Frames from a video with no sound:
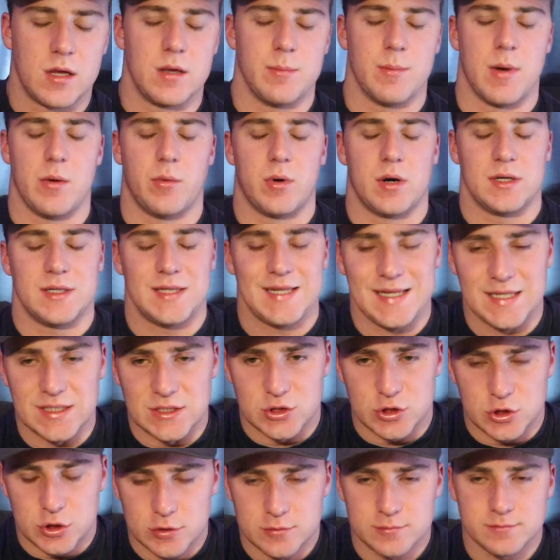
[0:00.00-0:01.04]
You might want to
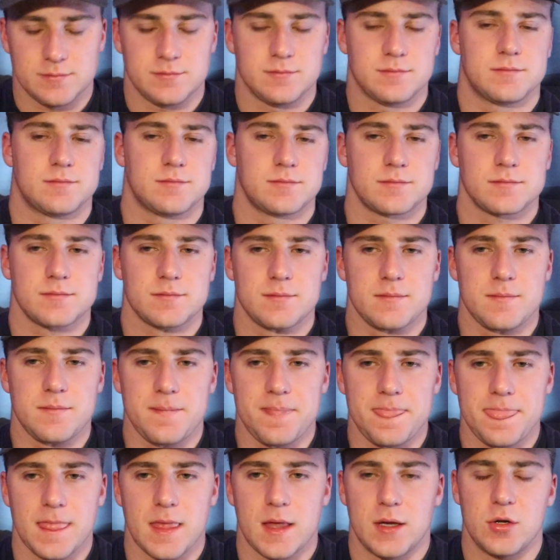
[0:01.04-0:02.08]
teach
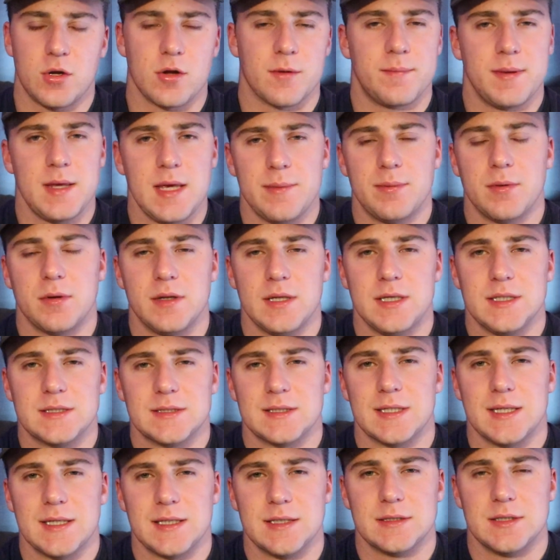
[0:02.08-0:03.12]
your people
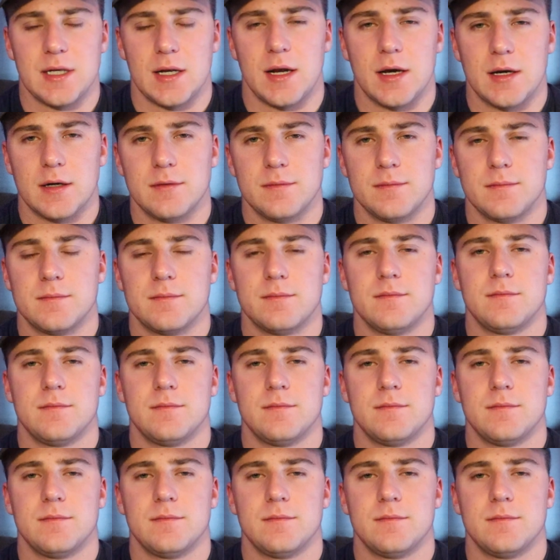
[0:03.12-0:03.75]
these things, you know?